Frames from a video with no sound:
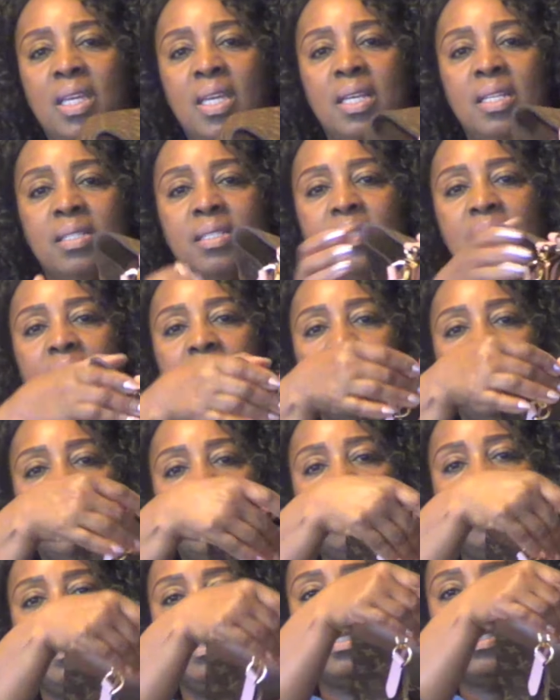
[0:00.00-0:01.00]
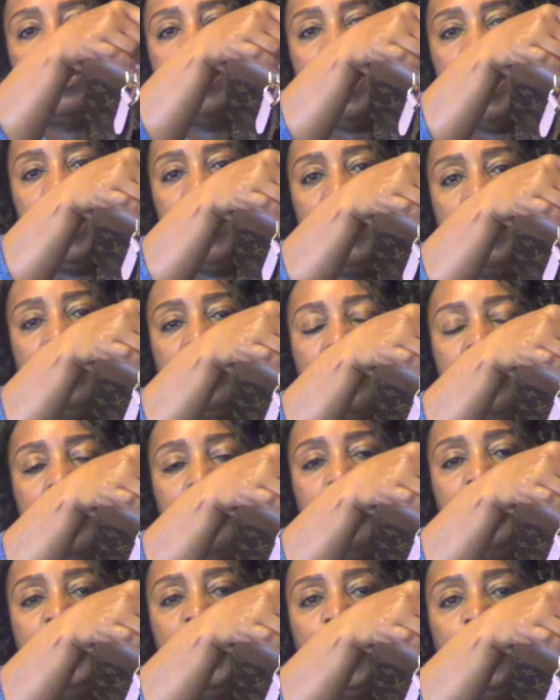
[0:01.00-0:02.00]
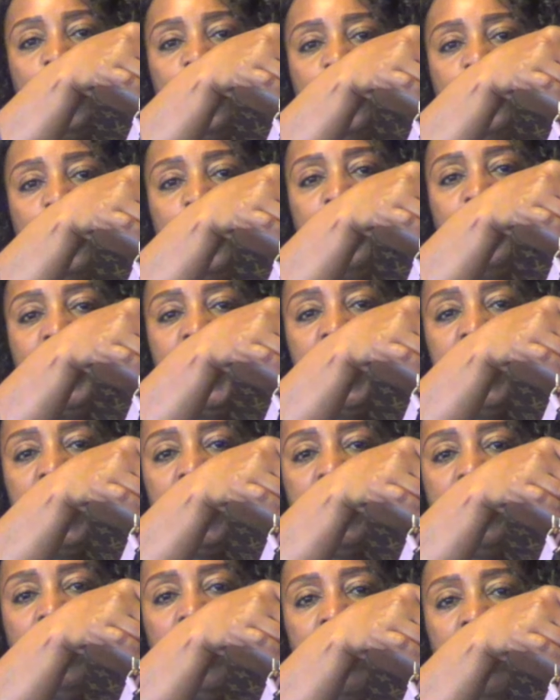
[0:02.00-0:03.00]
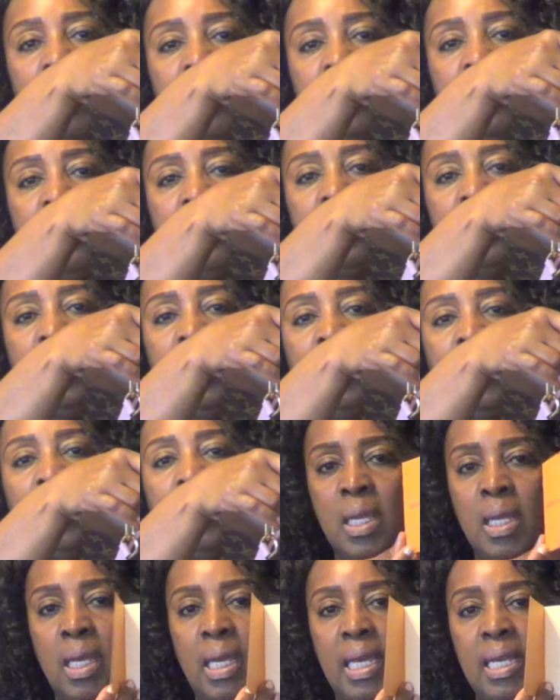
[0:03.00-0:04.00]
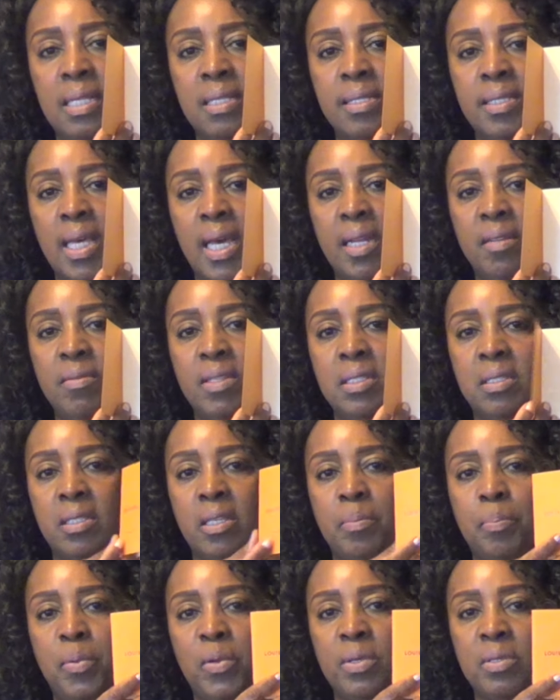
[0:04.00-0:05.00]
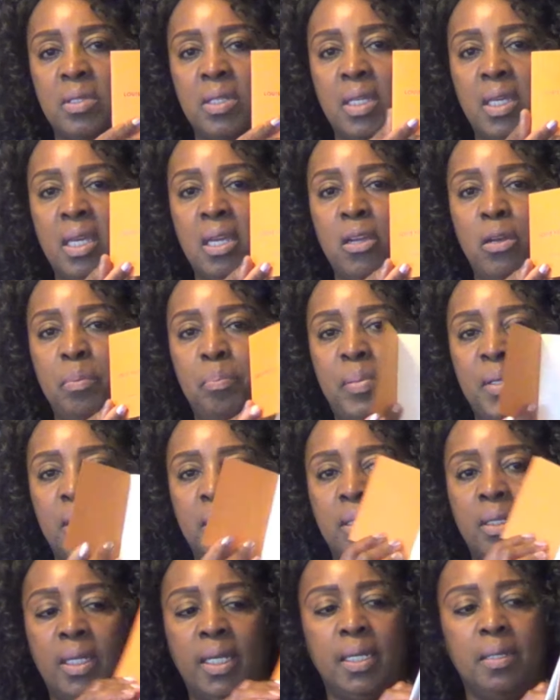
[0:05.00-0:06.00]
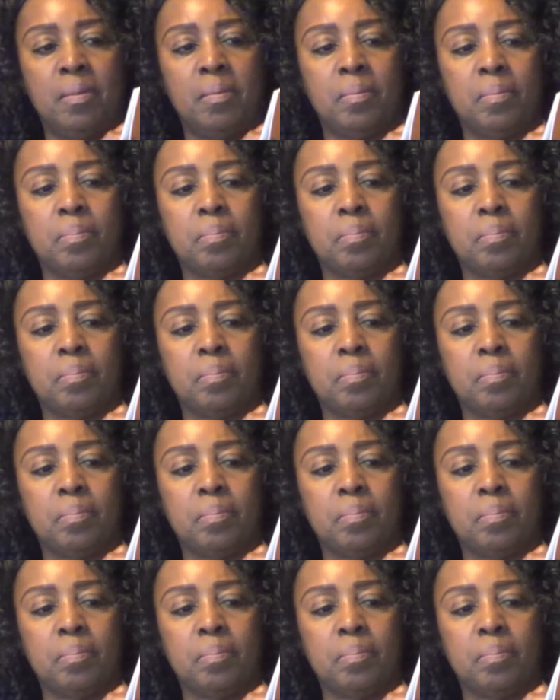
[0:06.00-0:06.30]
the inside looks like, that beautiful pink color. Inside of the zipper is the care booklet.